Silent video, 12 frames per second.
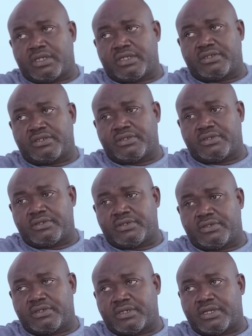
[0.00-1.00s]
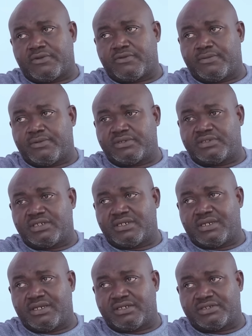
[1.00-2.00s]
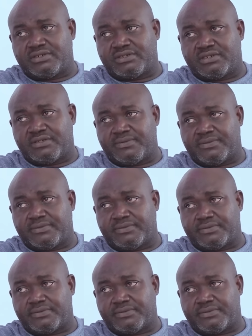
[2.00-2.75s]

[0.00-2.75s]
Okay, so are you both in a relationship?